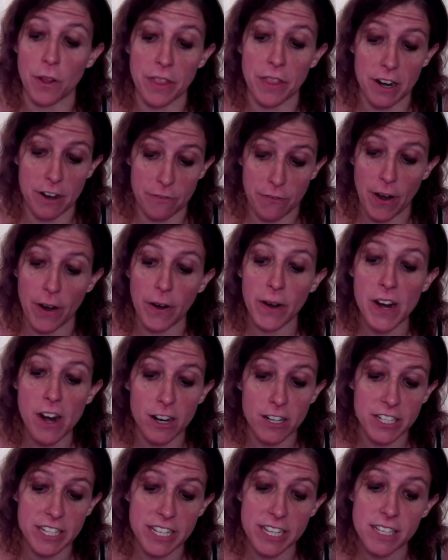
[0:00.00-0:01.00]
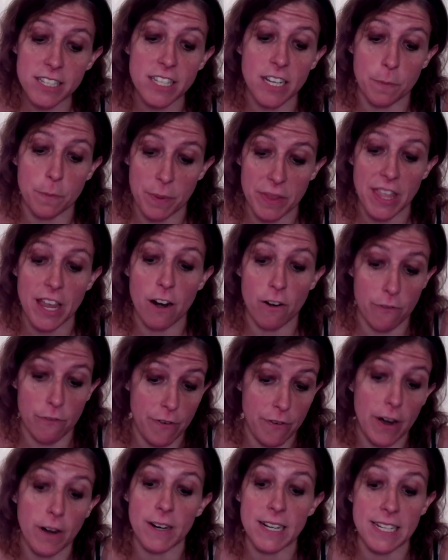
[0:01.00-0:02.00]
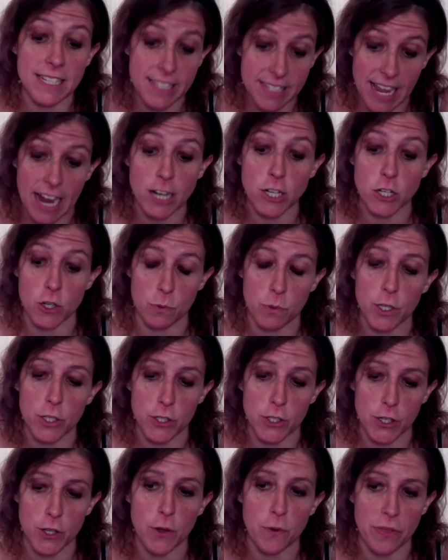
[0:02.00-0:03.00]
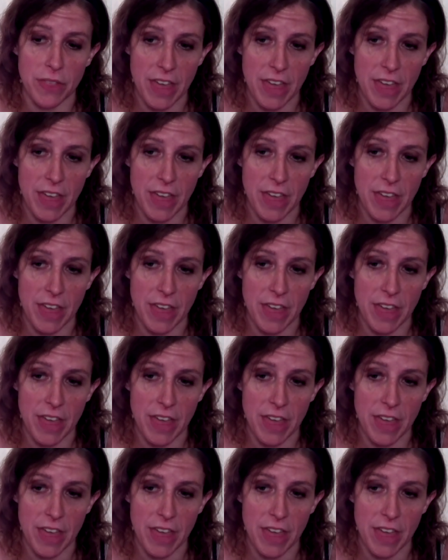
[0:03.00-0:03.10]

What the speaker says: They're very artistic, but they are very sexual too.